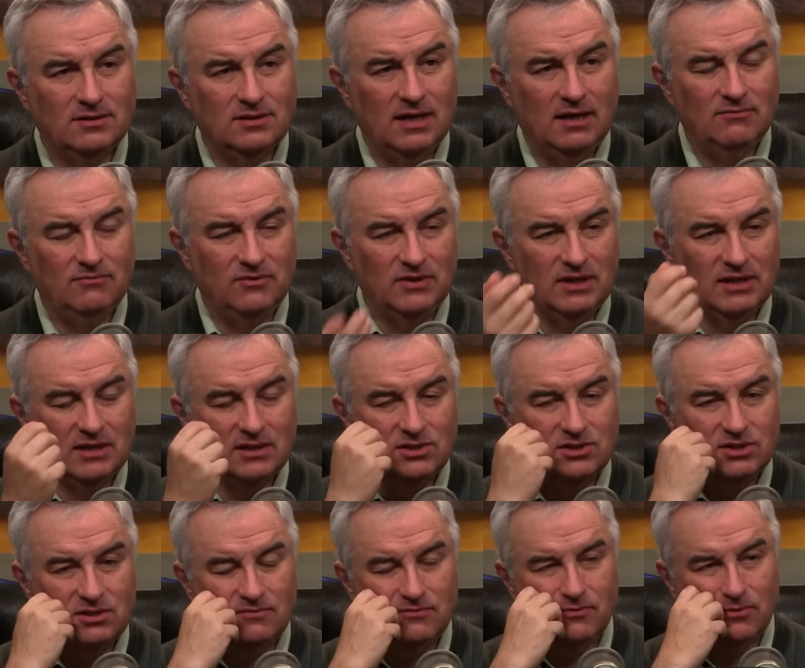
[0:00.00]
a NVIDIA
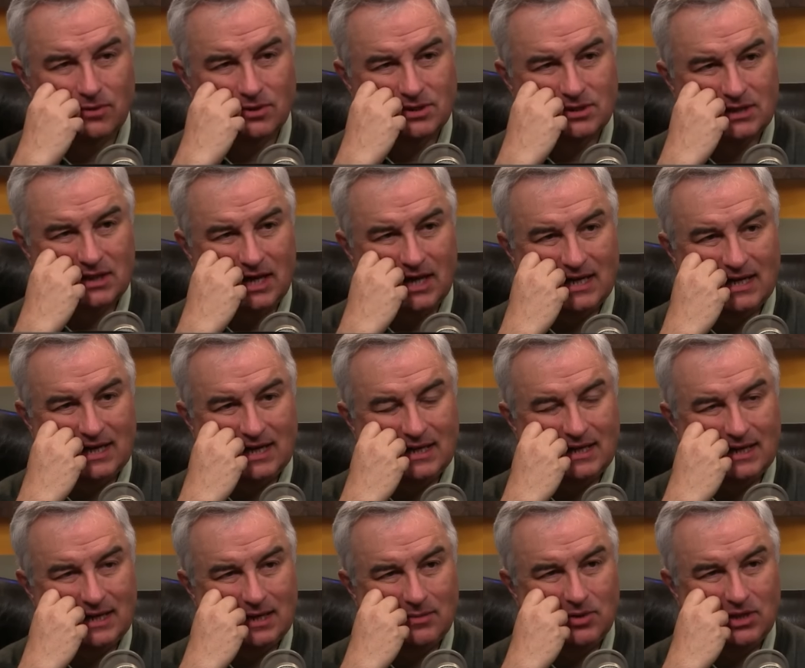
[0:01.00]
GeForce nine
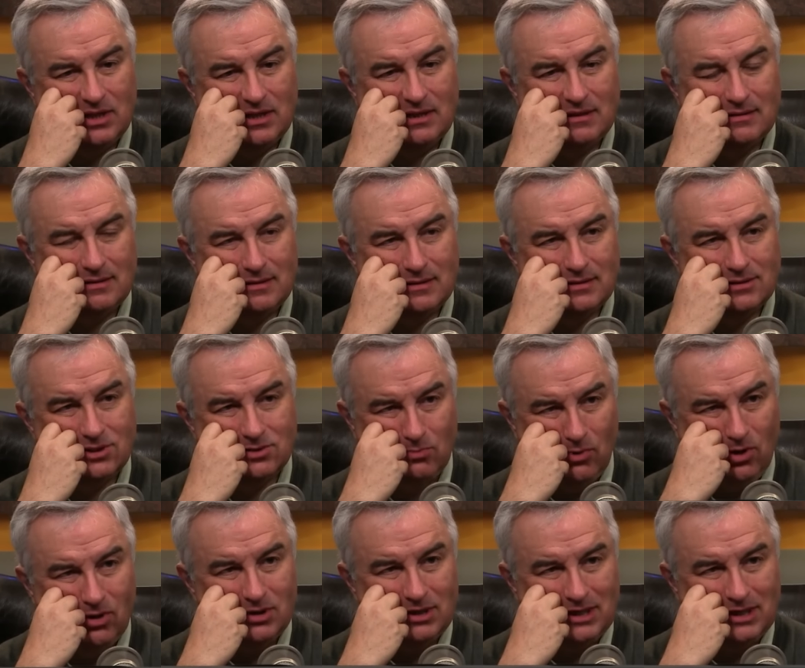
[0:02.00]
eighty M in it. A small